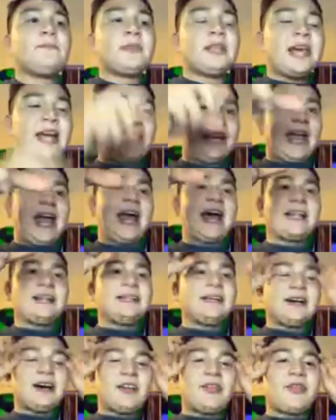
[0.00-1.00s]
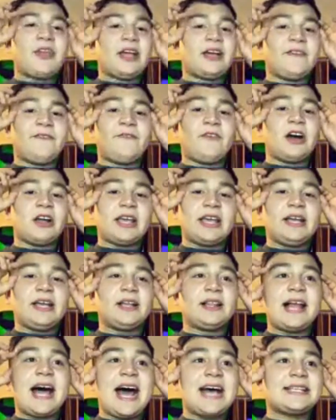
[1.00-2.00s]
and had a thing of
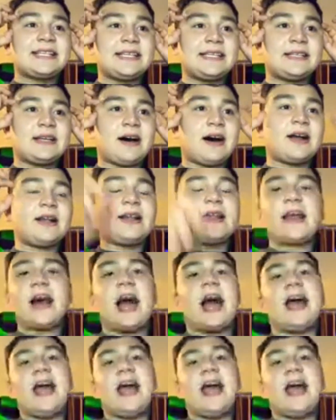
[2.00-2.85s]
fucking glasses on.